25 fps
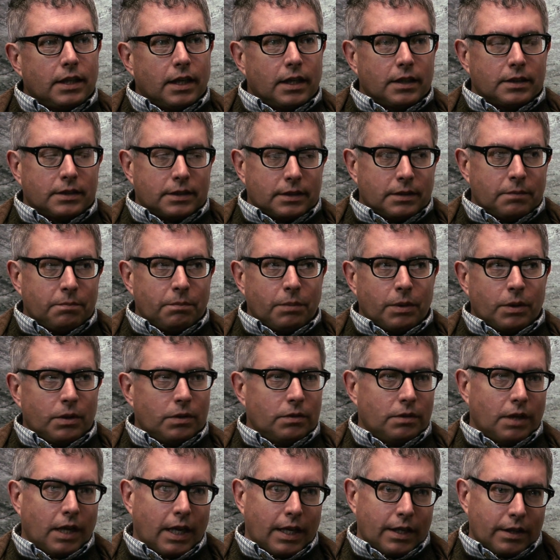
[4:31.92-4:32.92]
a
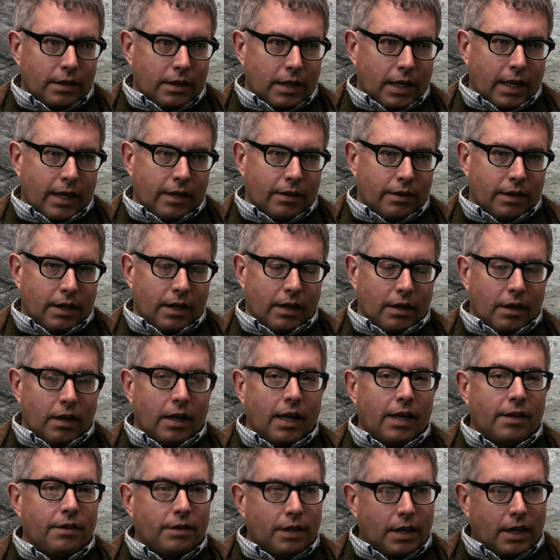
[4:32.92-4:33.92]
symbol, and
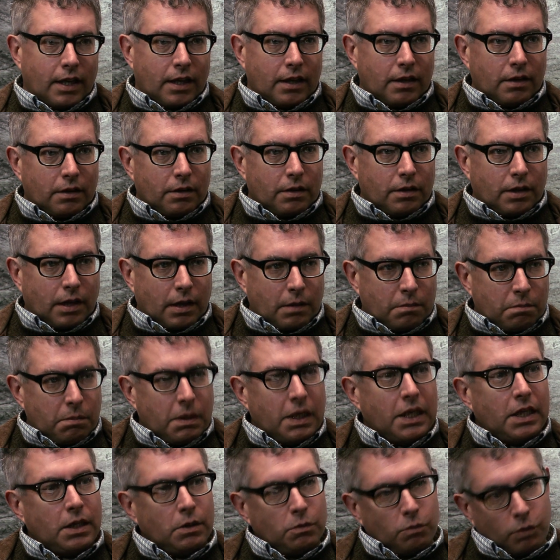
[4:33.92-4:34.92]
they
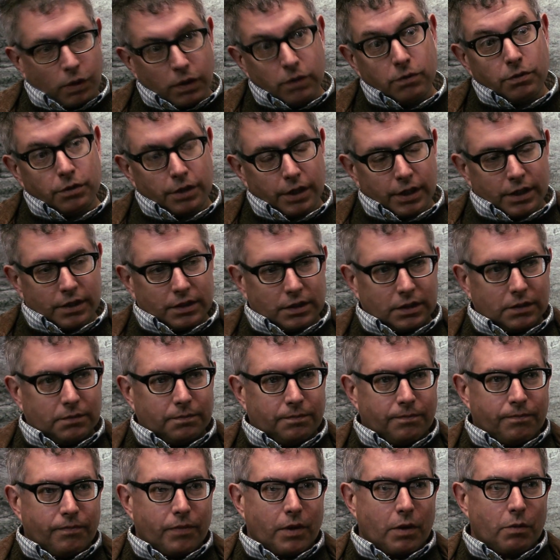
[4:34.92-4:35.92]
mean wilderness.
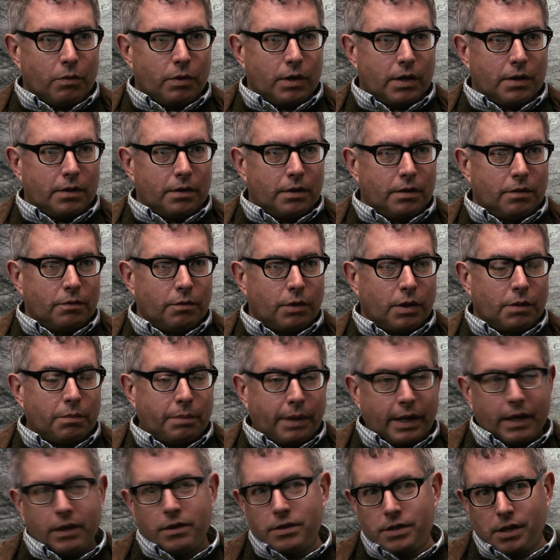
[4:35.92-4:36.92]
Where
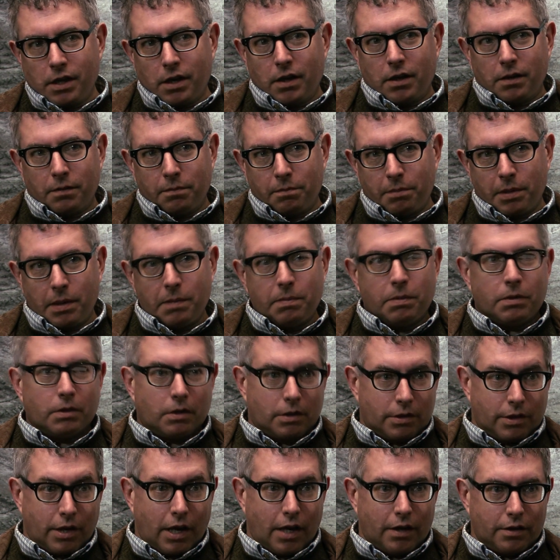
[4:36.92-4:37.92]
bears are, people
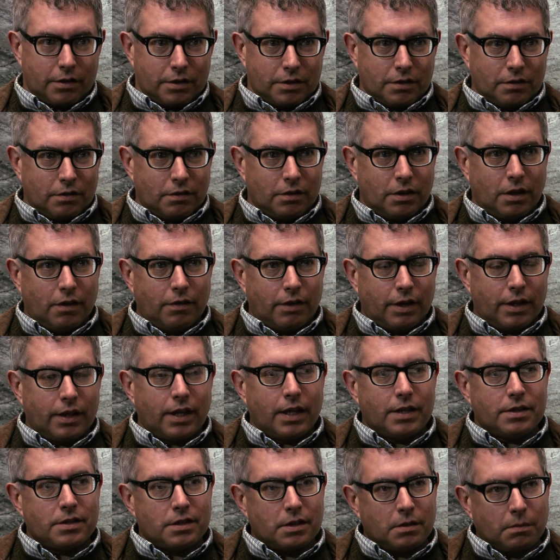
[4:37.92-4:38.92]
are not, you know, and
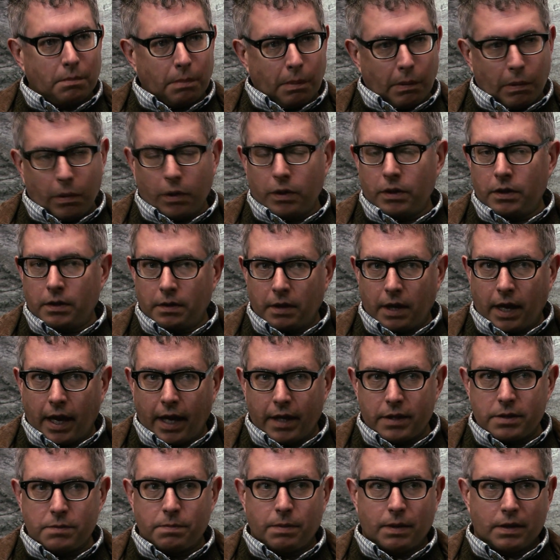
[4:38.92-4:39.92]
that's an important
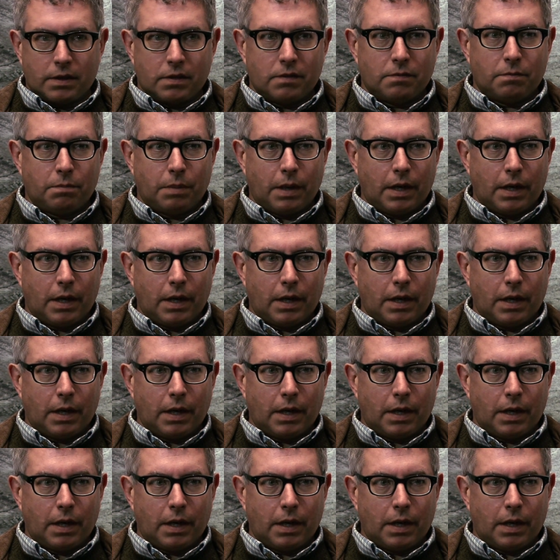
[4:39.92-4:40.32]
aspect of